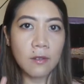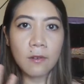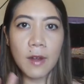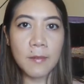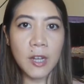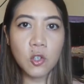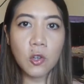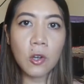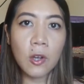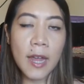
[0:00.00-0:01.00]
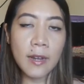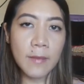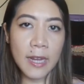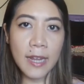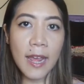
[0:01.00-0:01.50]
around my jaw and
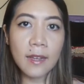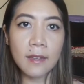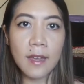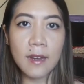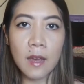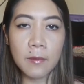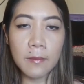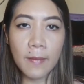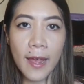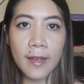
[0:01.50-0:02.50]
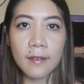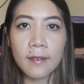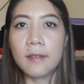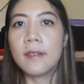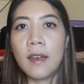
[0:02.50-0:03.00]
in my neck and upper back.